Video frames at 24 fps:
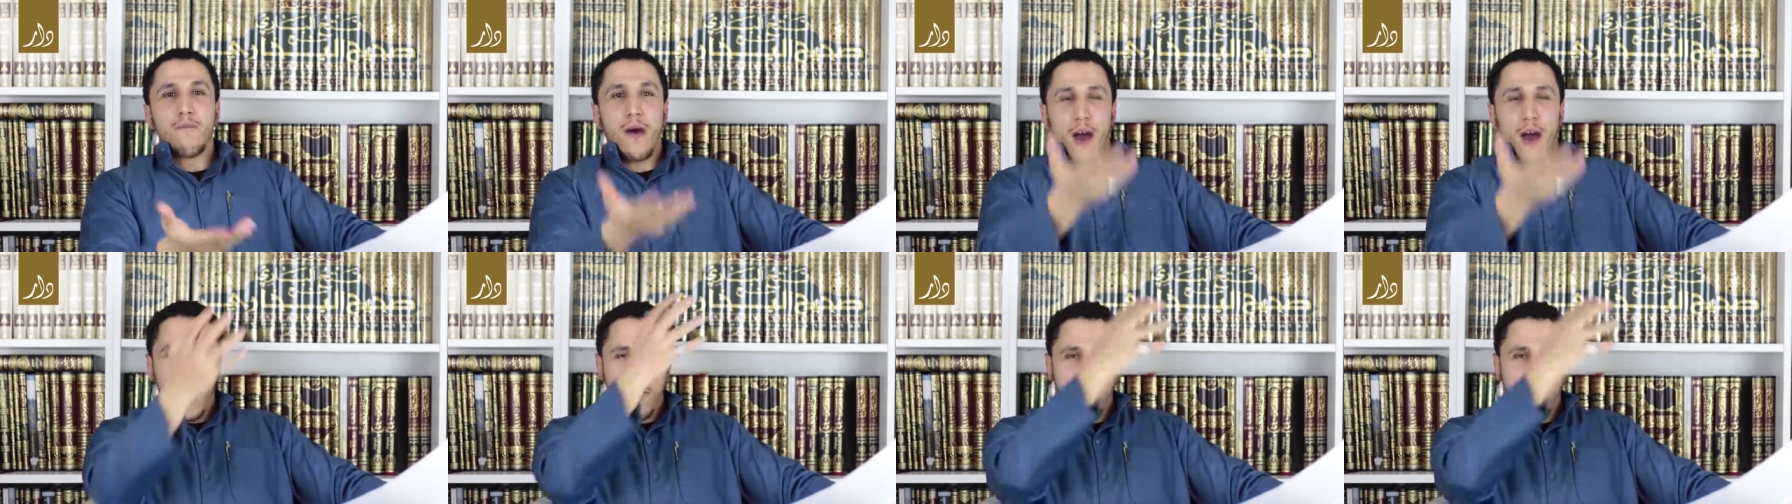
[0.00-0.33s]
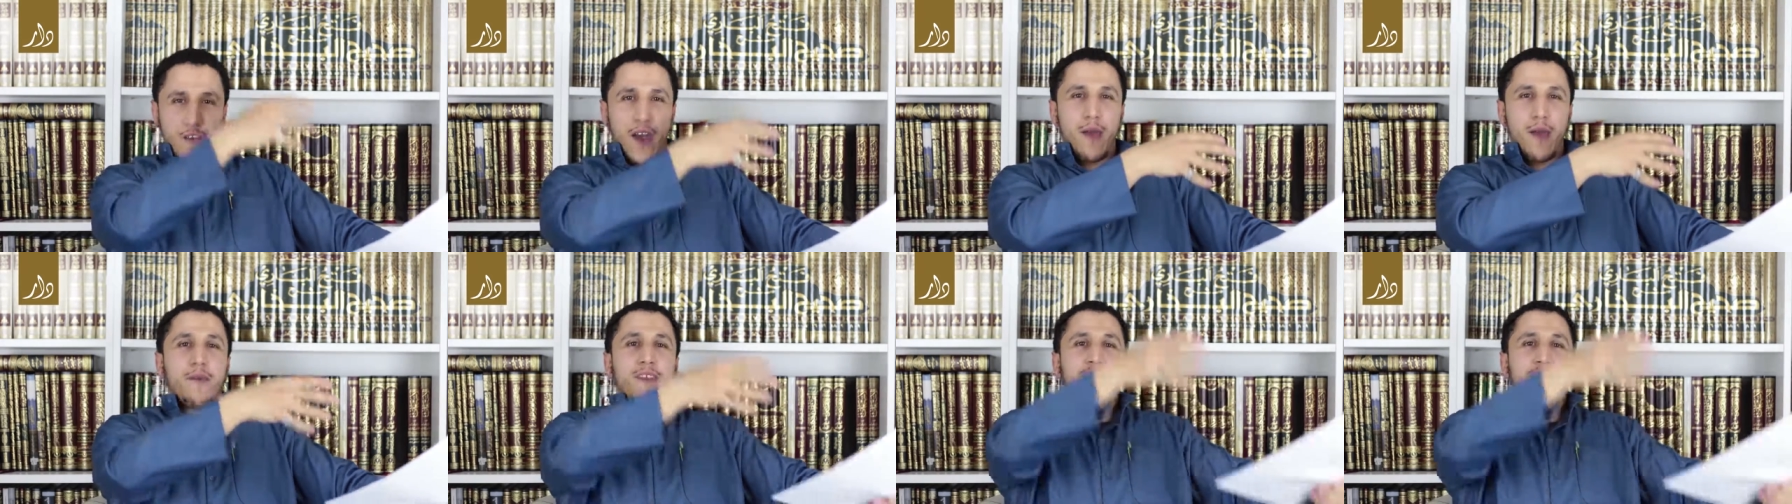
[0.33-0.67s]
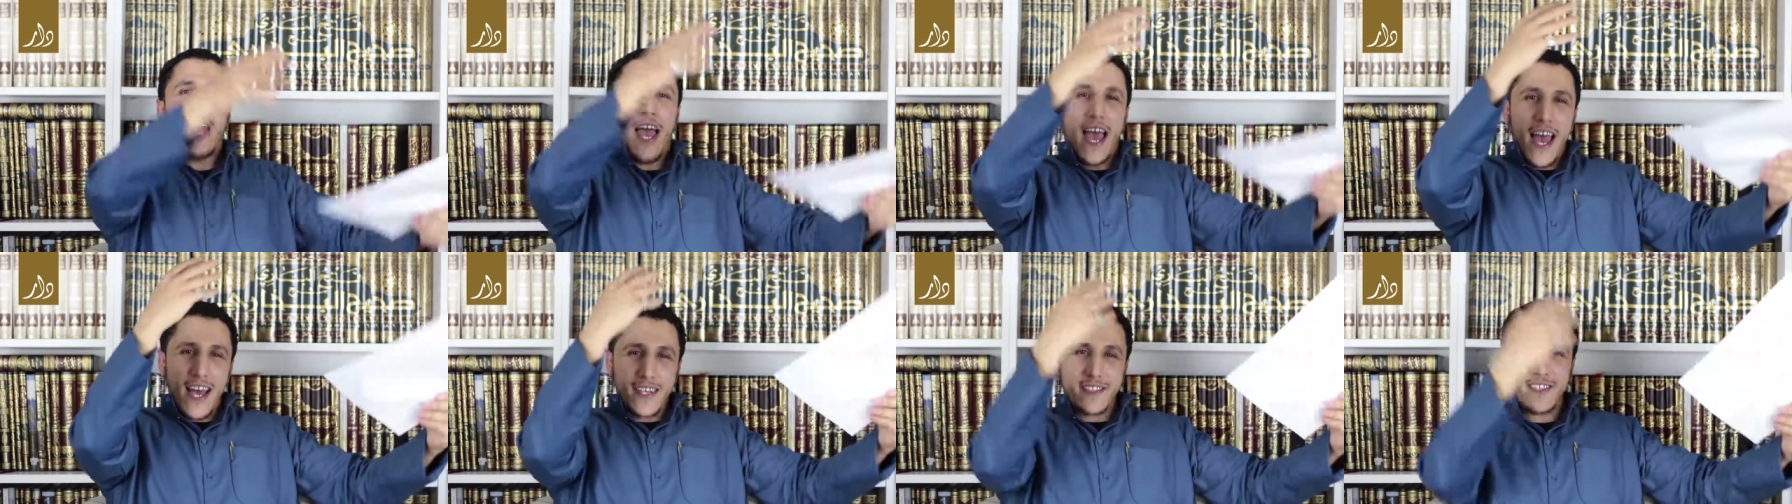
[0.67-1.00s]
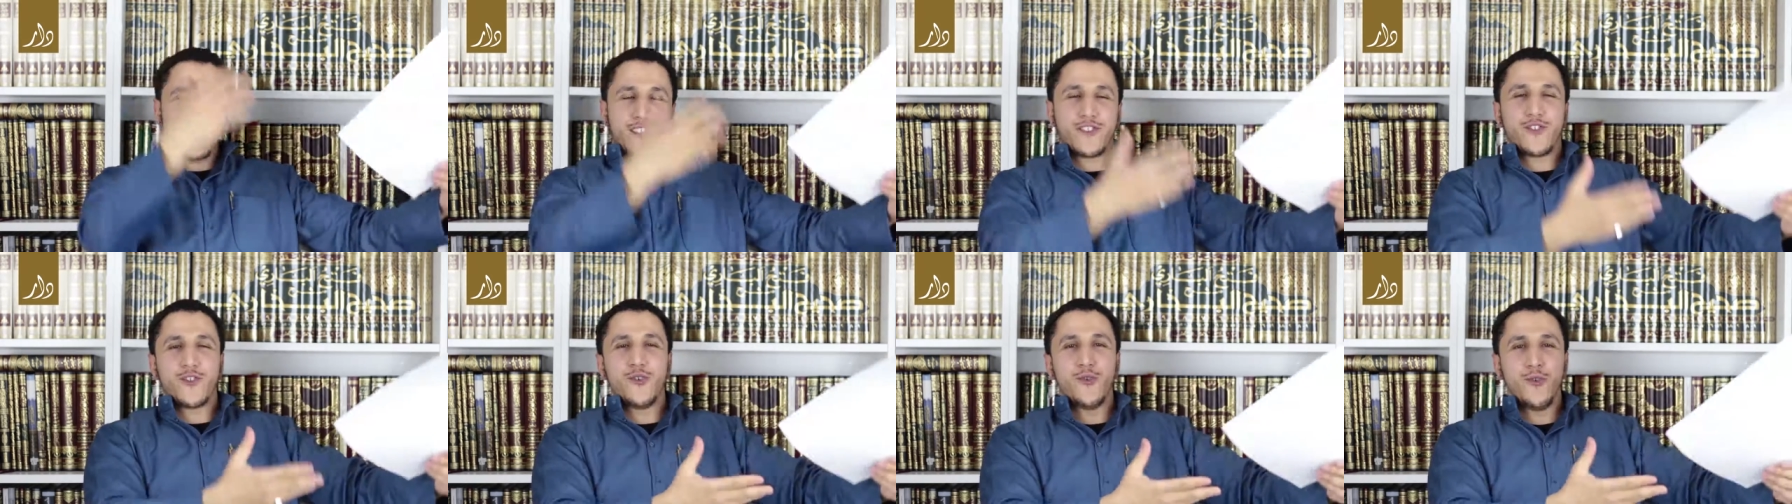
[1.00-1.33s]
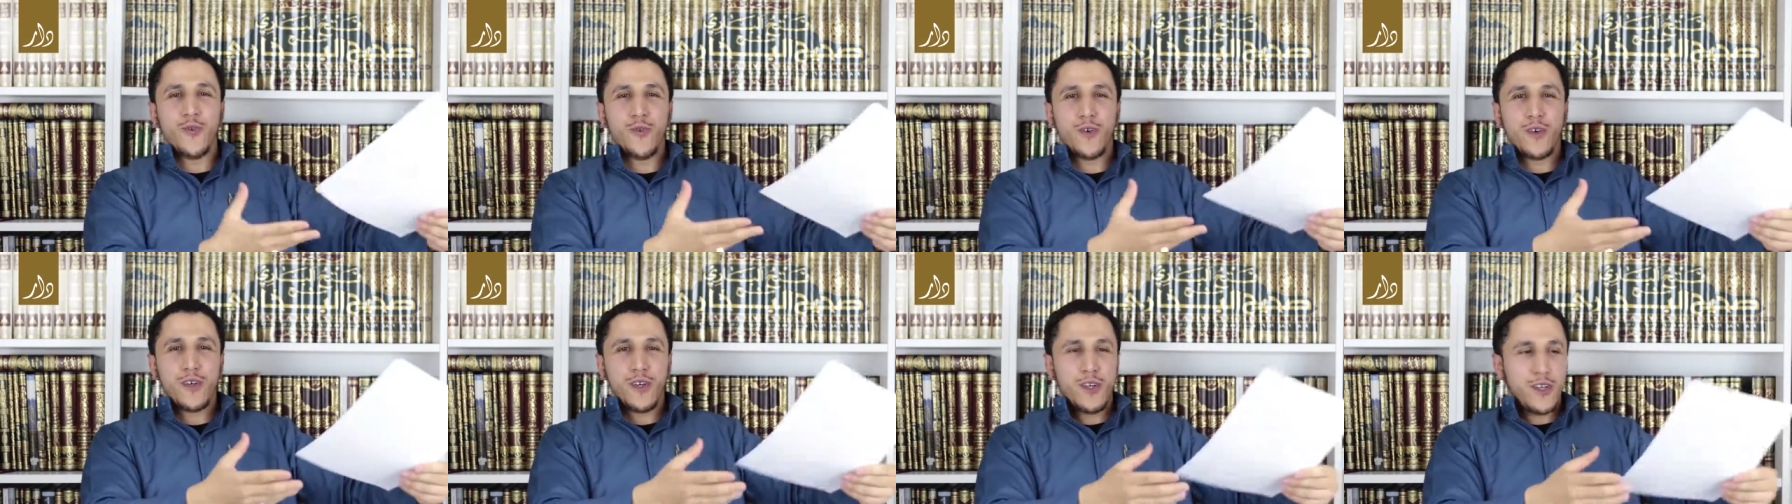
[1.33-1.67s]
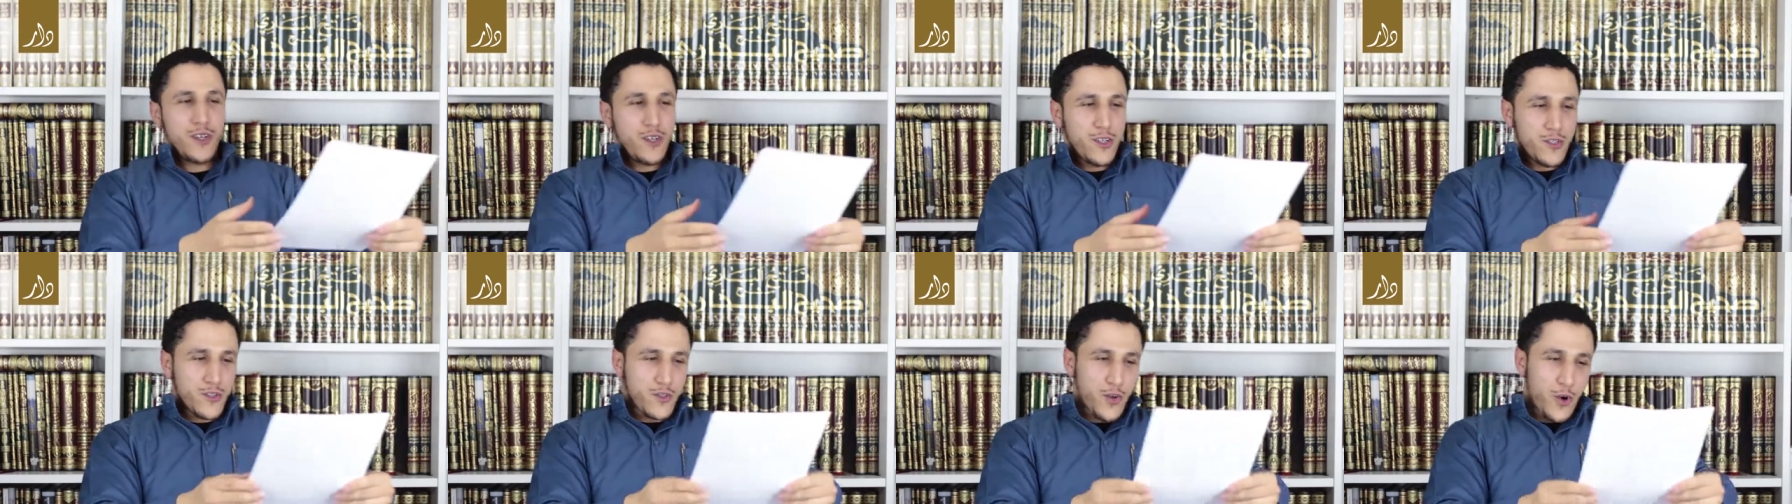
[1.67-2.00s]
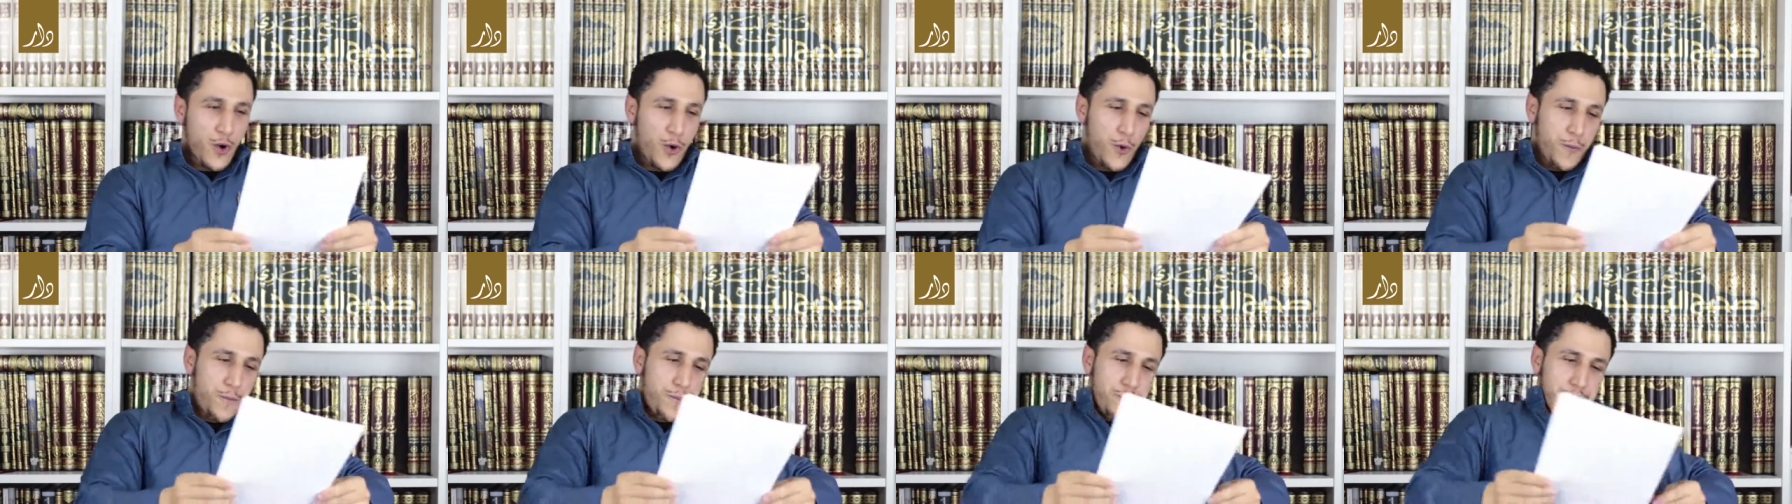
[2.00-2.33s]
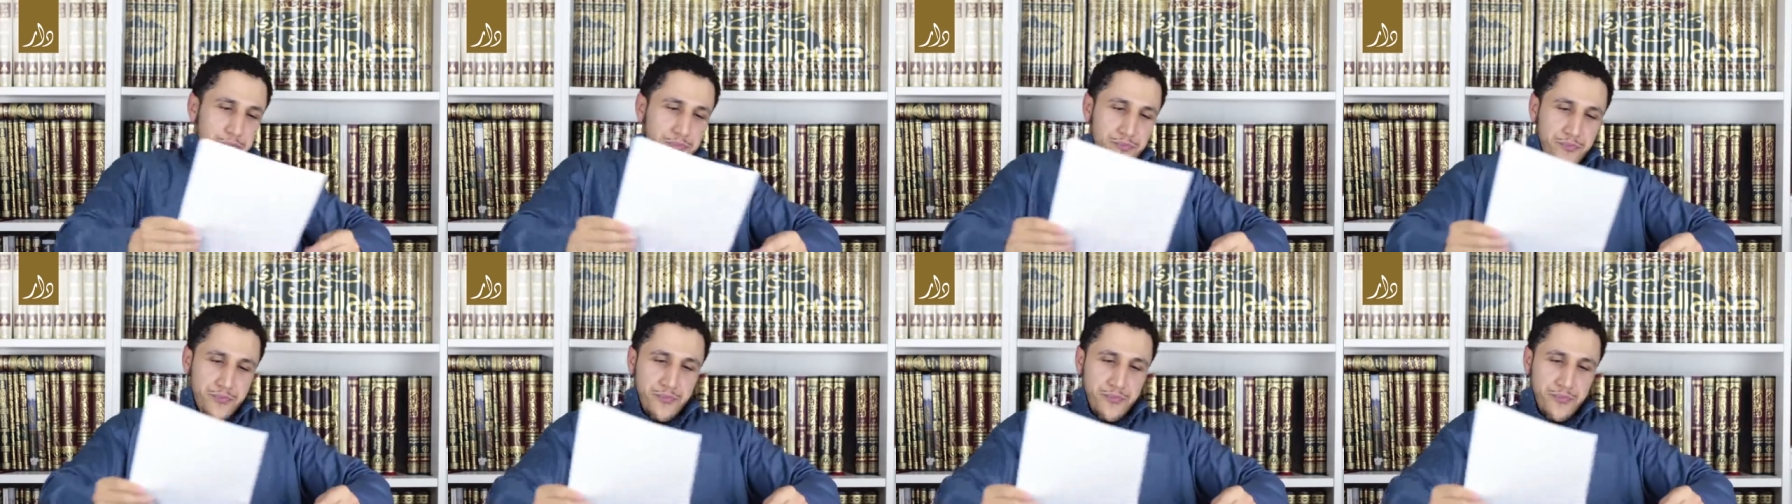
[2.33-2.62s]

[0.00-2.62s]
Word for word: but affirming the essence too. So,